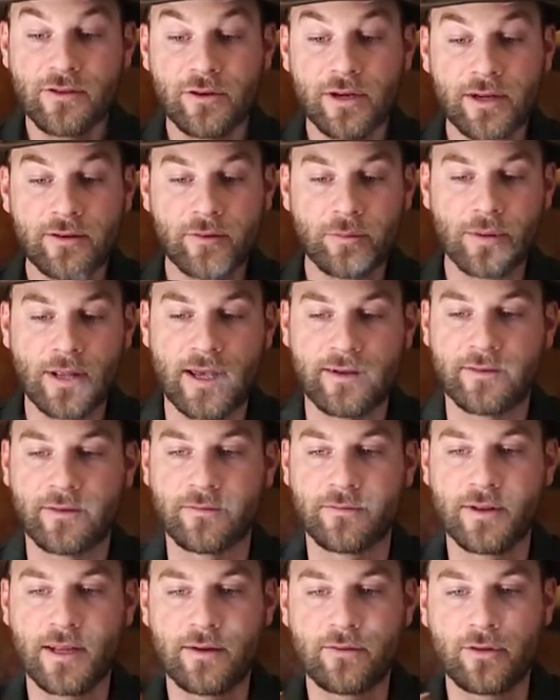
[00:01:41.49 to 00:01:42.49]
there is a blast
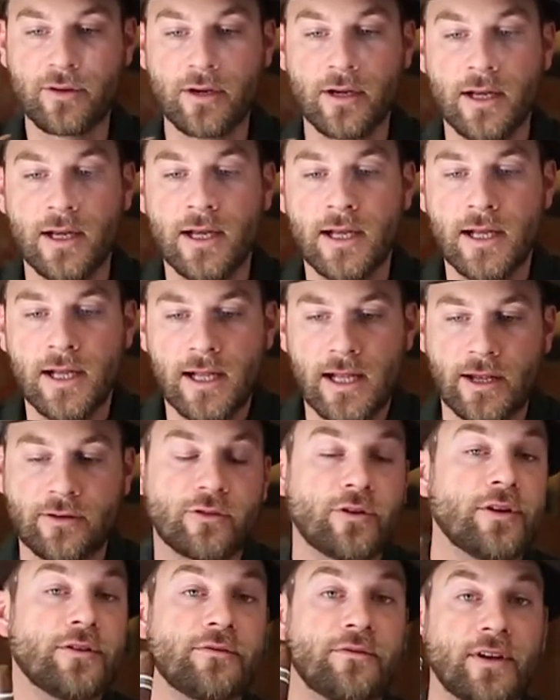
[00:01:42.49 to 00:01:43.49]
of flavor. Let's
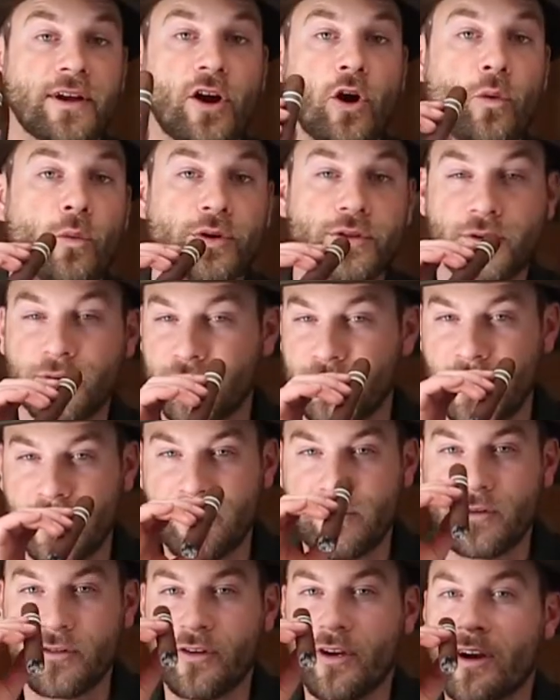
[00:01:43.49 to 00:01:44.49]
go ahead and figure out what those
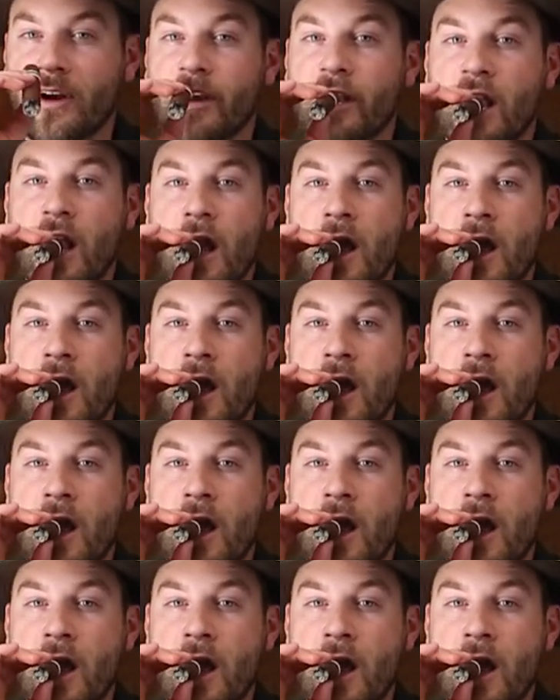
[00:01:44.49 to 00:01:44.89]
flavors are.